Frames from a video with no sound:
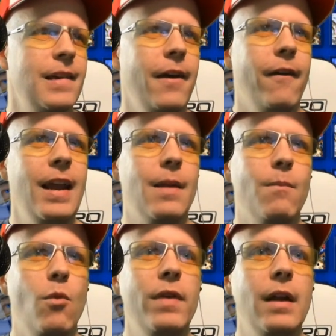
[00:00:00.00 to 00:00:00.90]
All right,
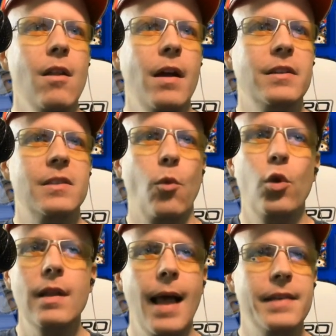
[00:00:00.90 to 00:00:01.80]
moving along to some
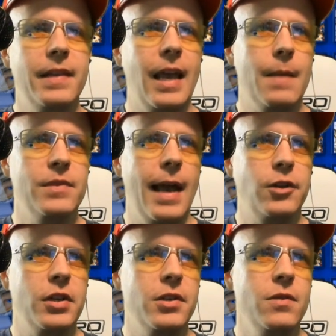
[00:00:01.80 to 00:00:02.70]
more classic games,
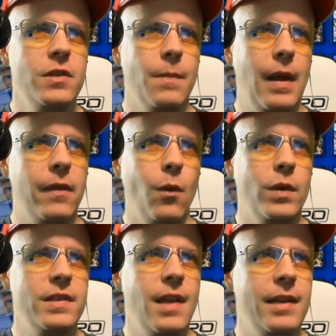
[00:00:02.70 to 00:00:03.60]
actually, too, Samantha.
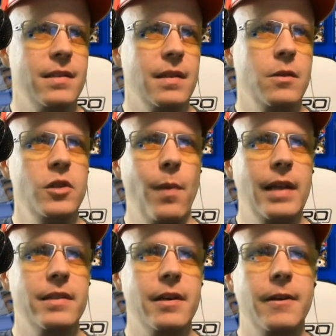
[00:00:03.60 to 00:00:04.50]
What's next in the news
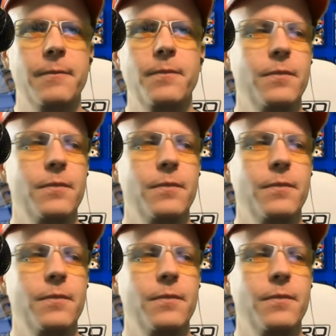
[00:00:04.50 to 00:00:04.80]
bites here?